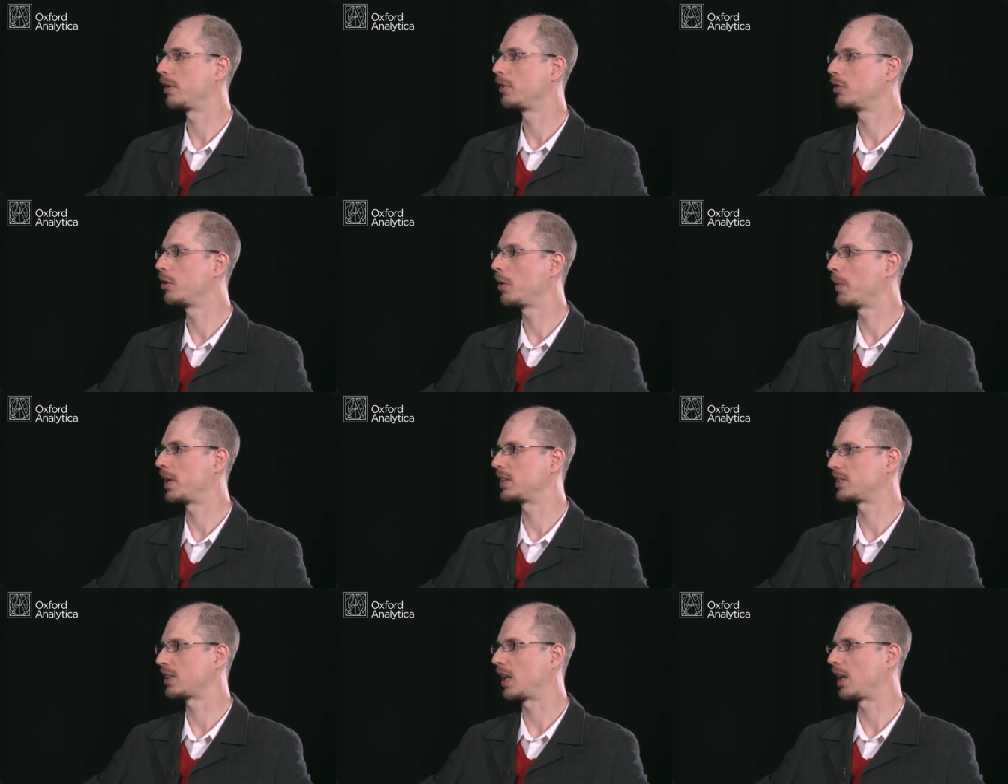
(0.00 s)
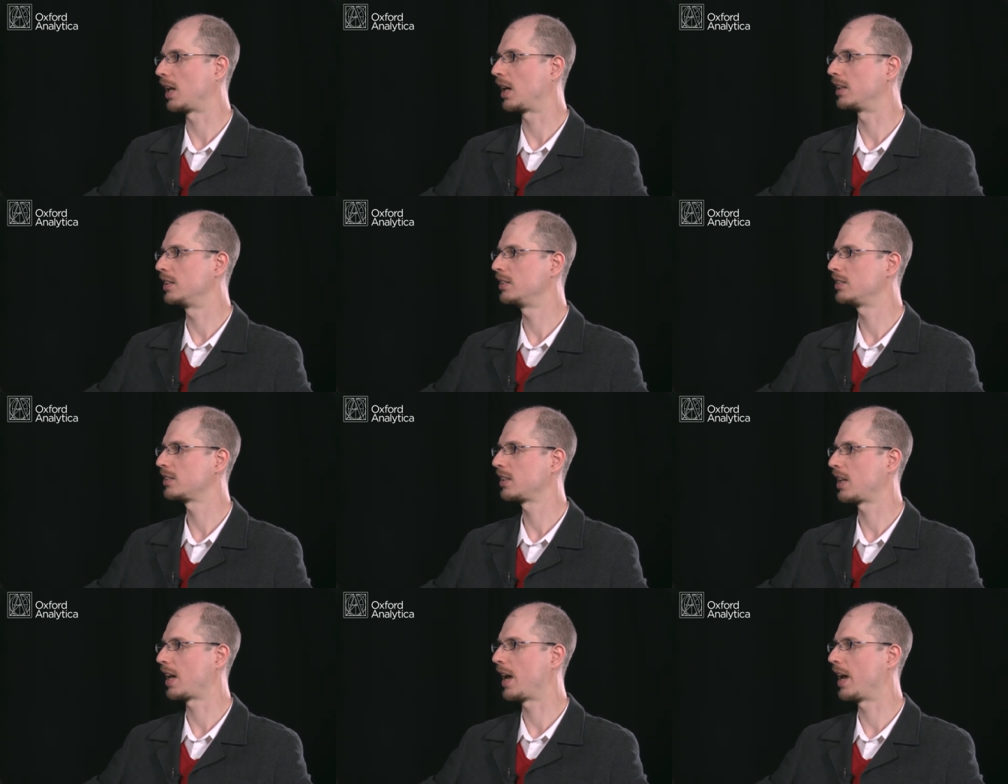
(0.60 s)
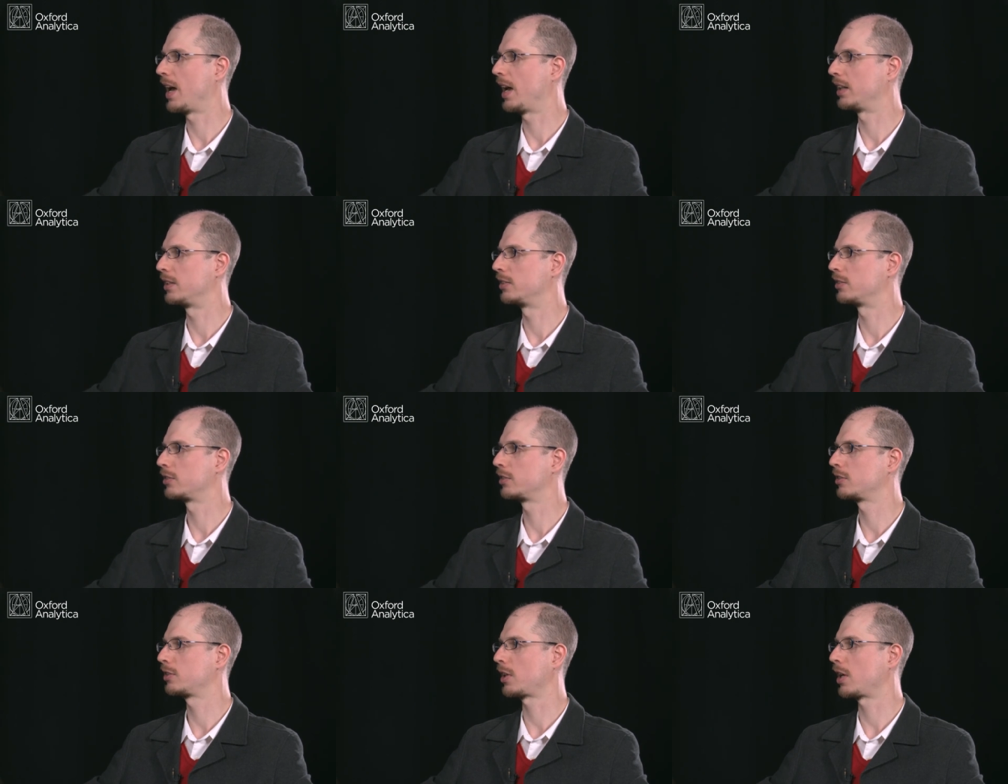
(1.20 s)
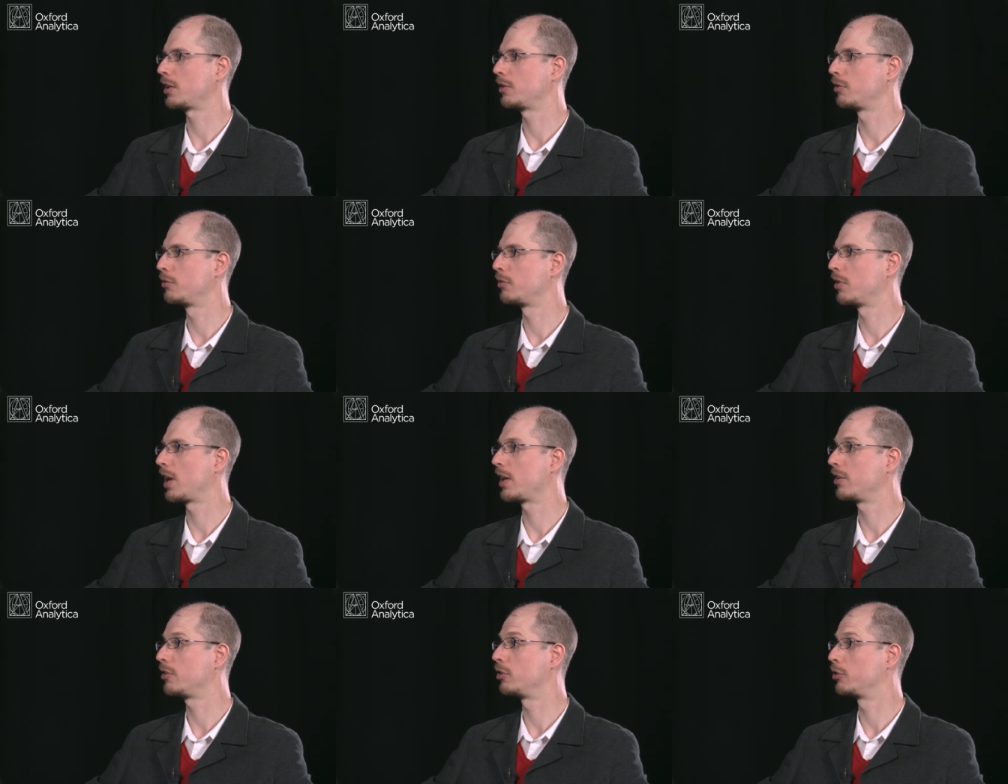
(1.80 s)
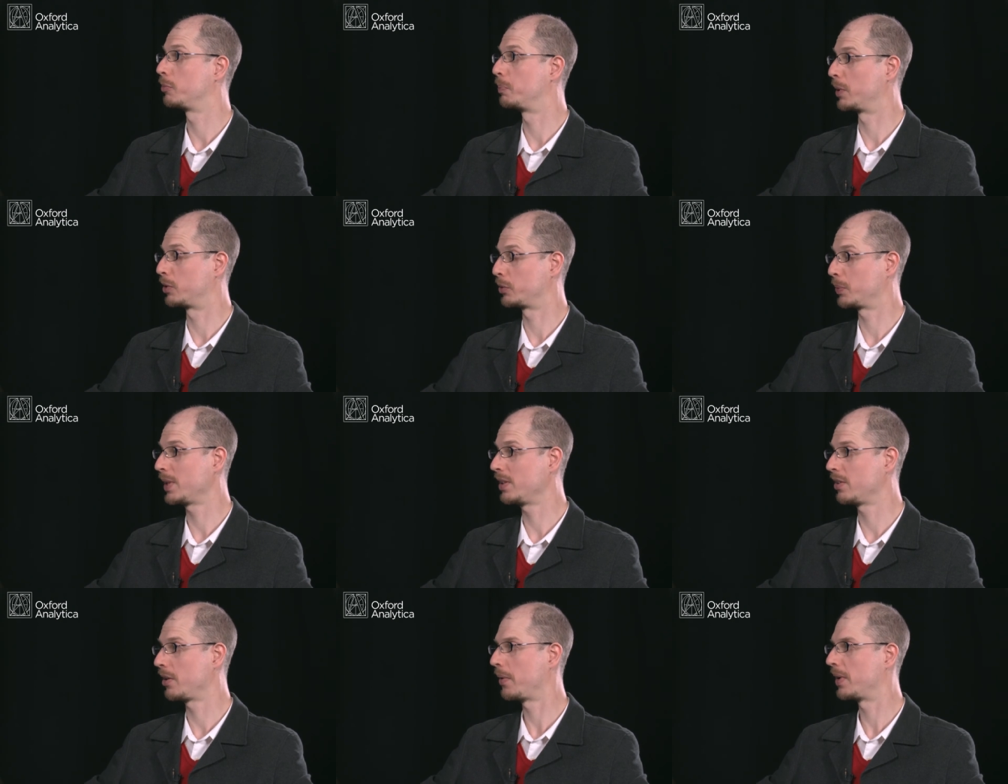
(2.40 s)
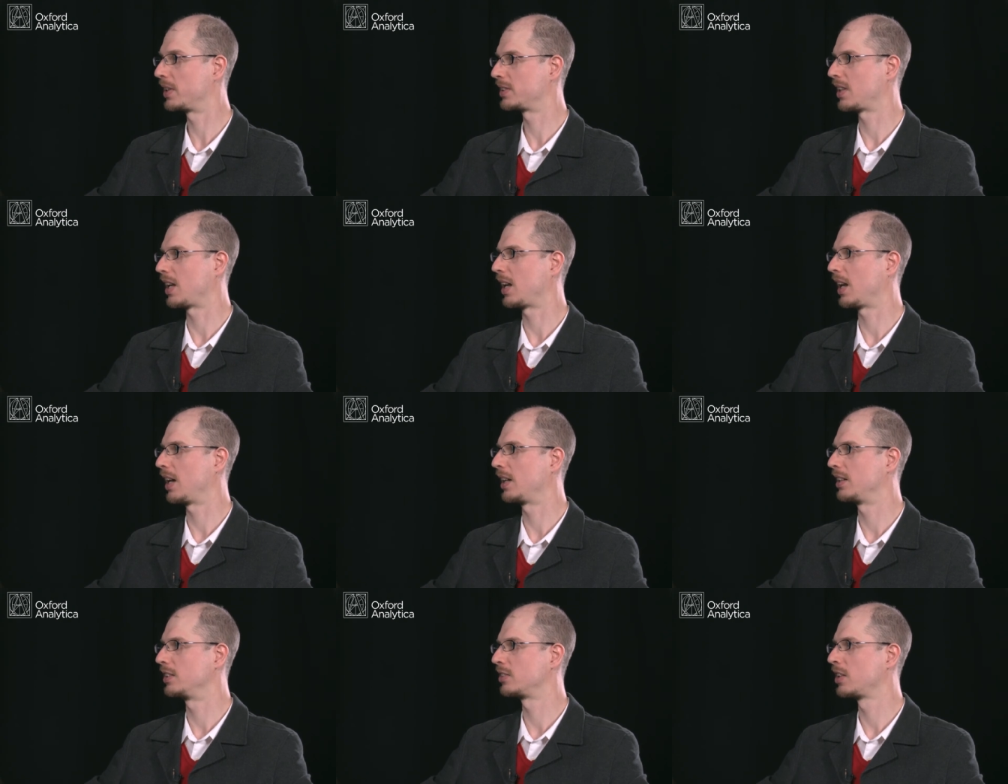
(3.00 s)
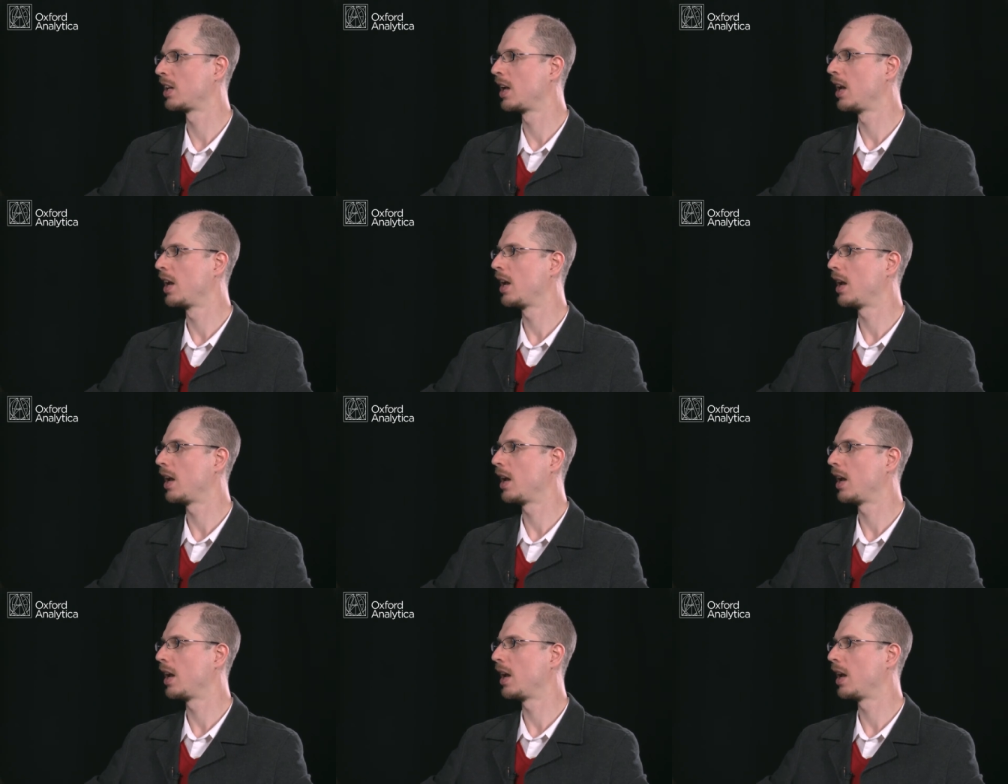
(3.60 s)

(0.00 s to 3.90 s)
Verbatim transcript: US uh, allies and tighten relations between US allies